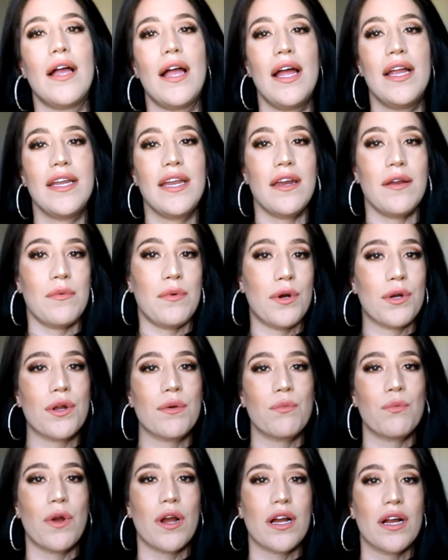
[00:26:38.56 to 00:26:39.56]
I need to
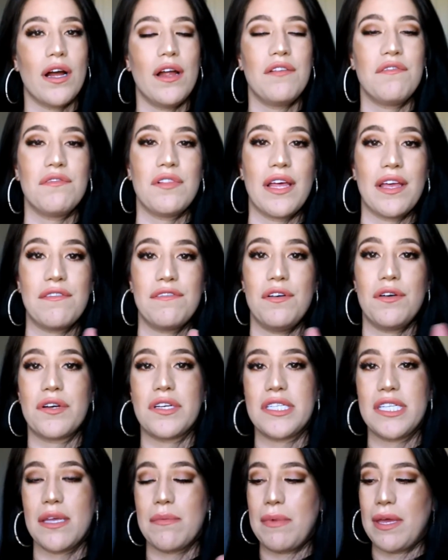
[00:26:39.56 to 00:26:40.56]
work on like
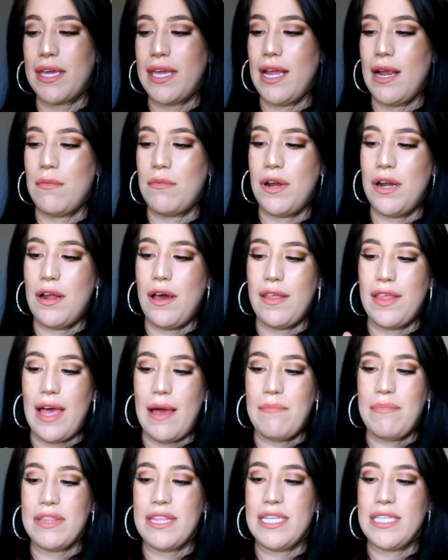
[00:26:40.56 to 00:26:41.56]
focusing my camera and all
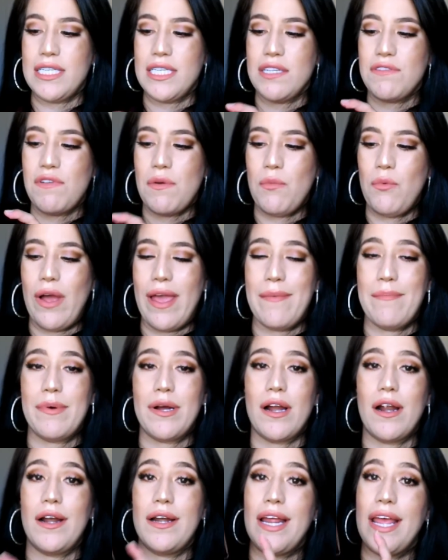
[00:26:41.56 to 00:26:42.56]
that, but this is from White
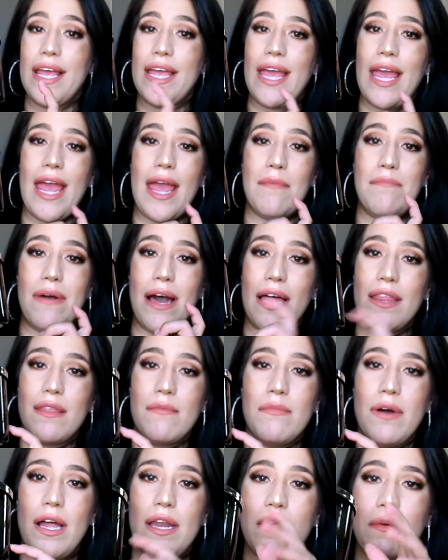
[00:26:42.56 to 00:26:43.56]
Barn, aka
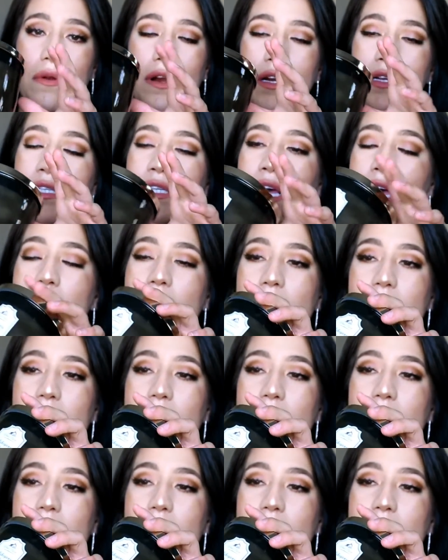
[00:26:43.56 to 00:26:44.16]
Bath & Body Works.